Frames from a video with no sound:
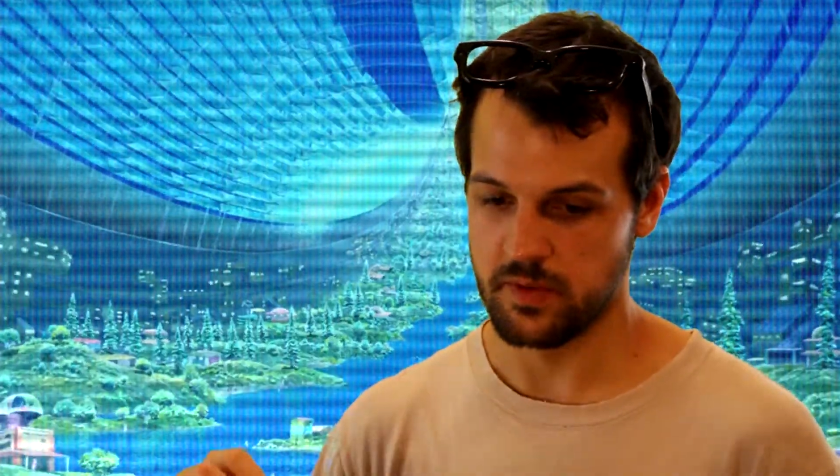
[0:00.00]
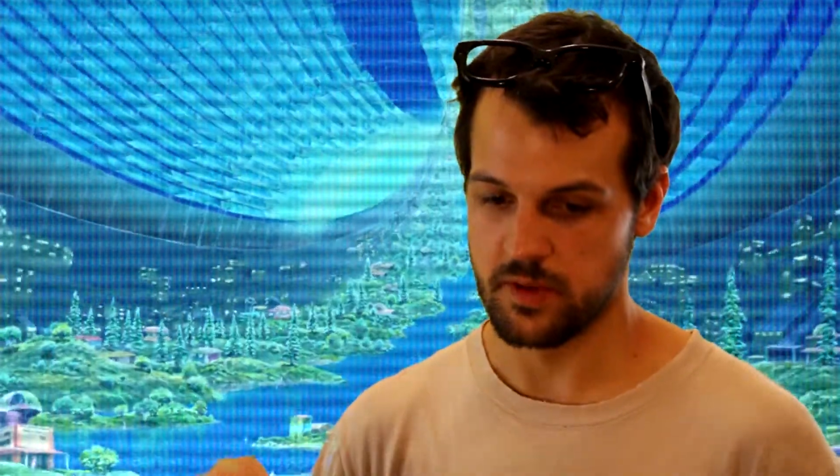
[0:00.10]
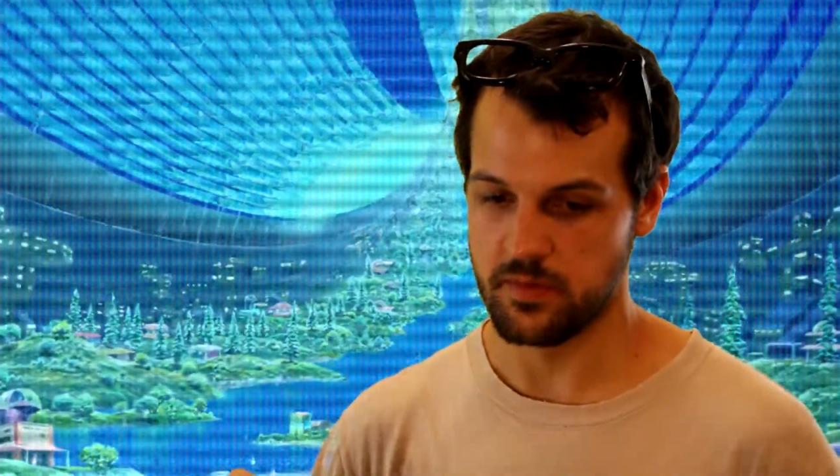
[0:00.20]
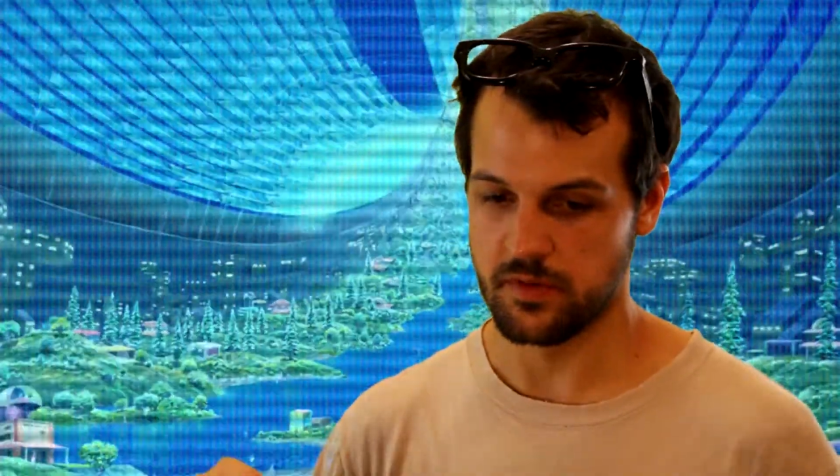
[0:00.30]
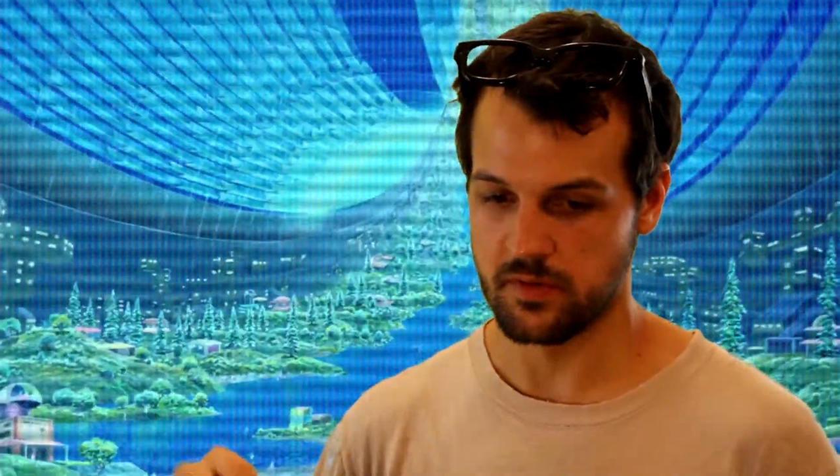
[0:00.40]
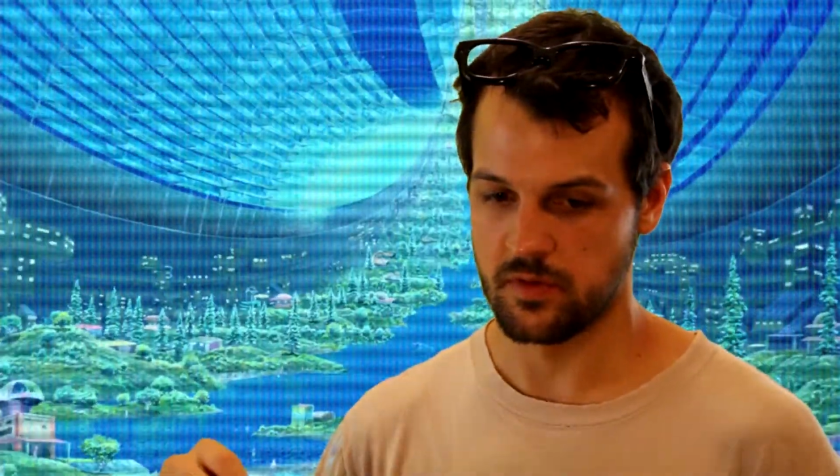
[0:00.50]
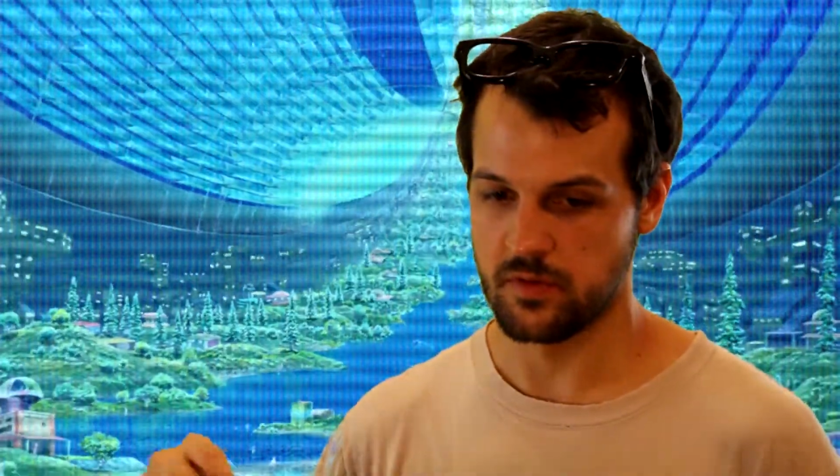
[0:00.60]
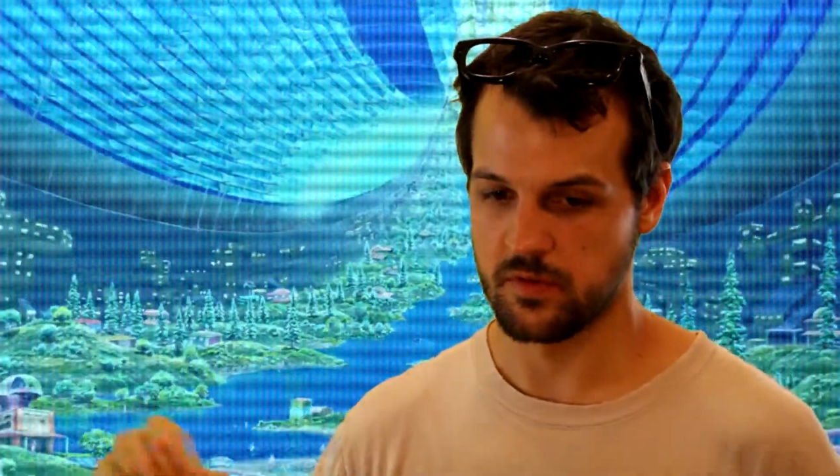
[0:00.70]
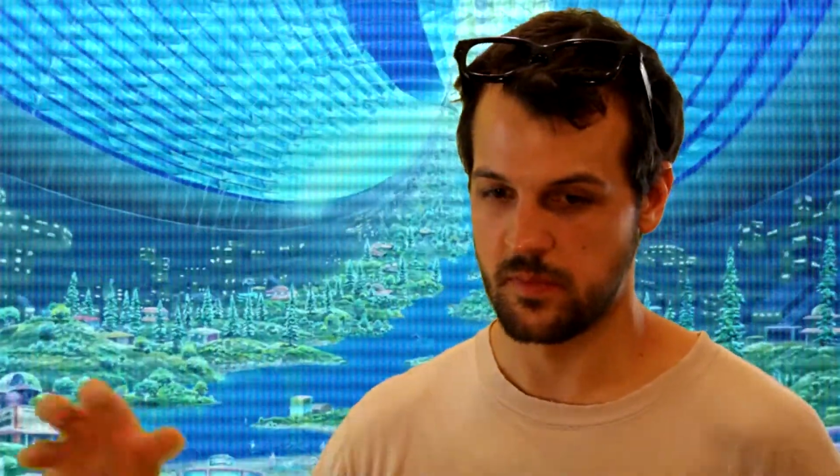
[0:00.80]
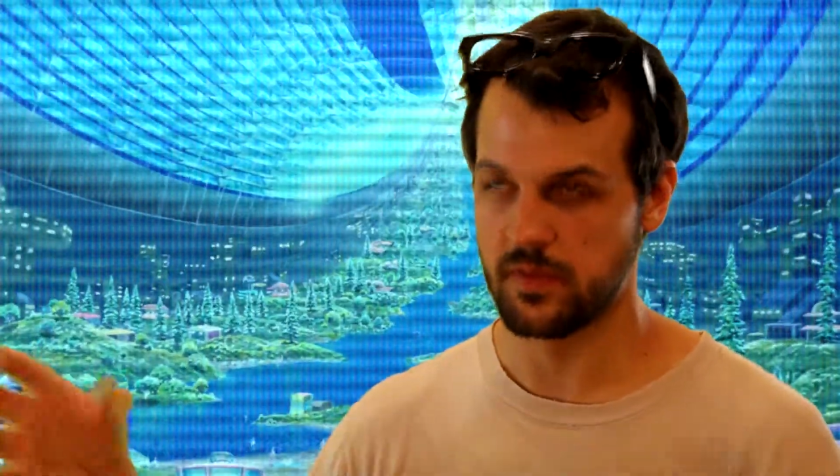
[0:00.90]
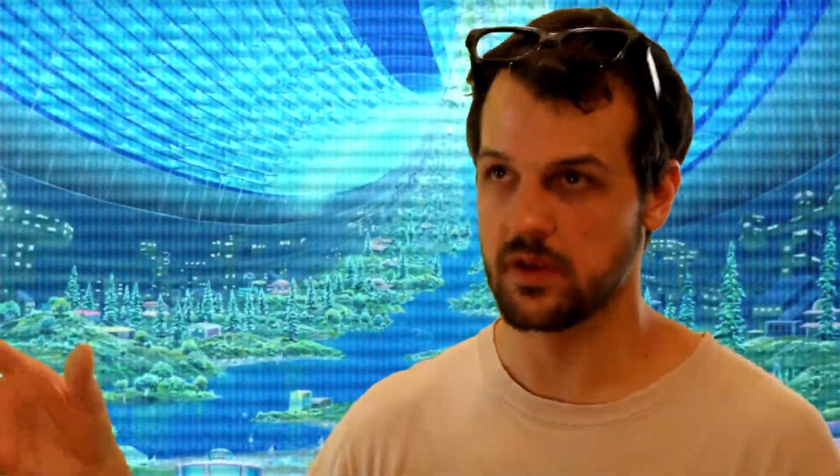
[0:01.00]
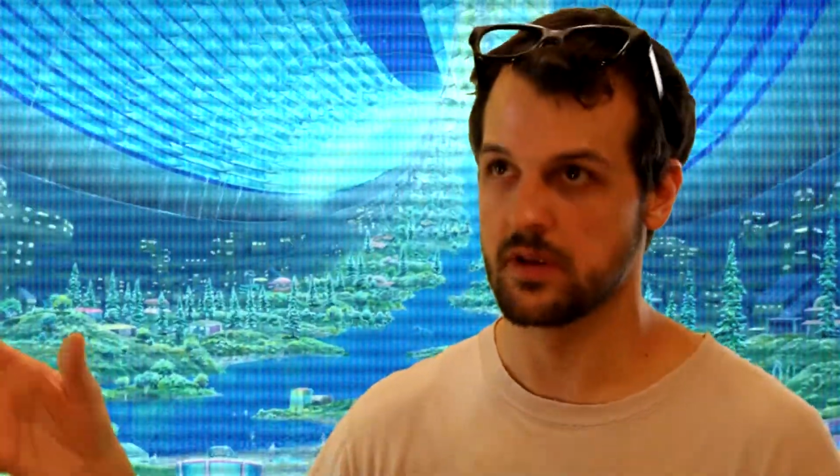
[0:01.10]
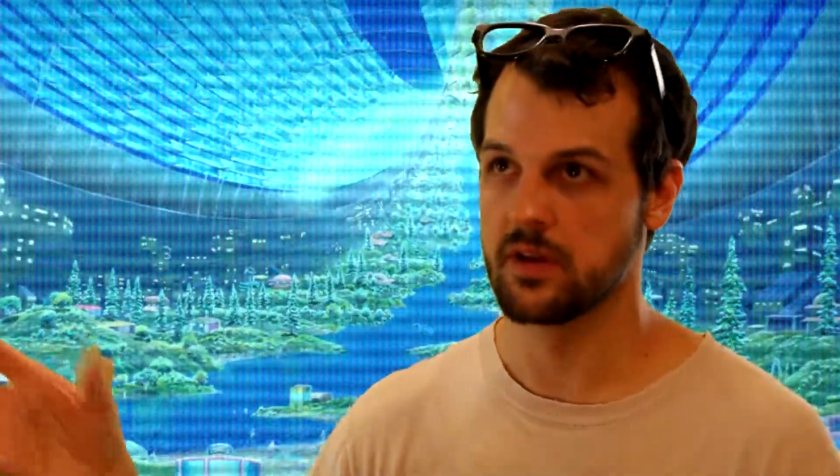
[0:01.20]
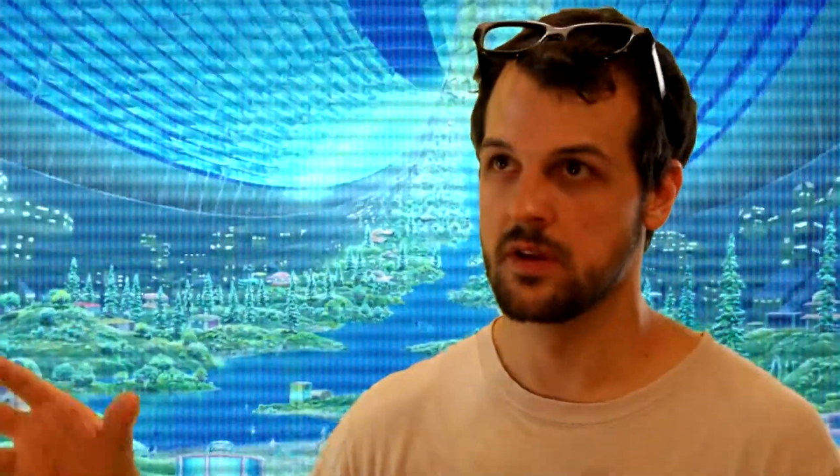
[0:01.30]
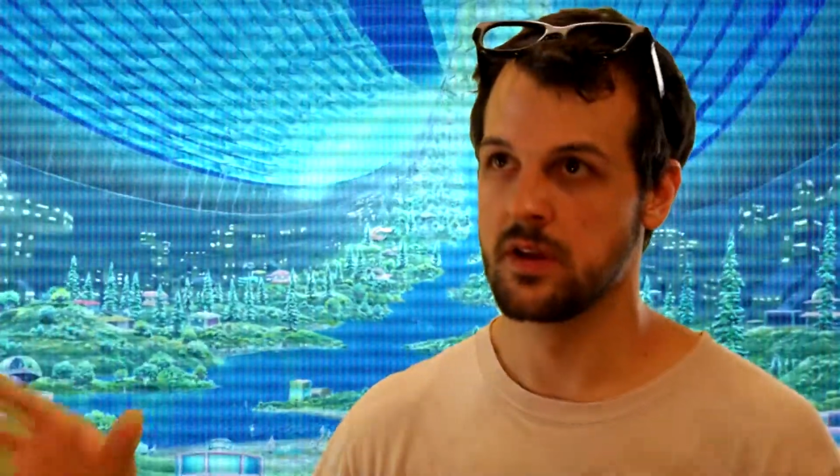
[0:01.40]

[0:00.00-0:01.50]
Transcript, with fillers: people to something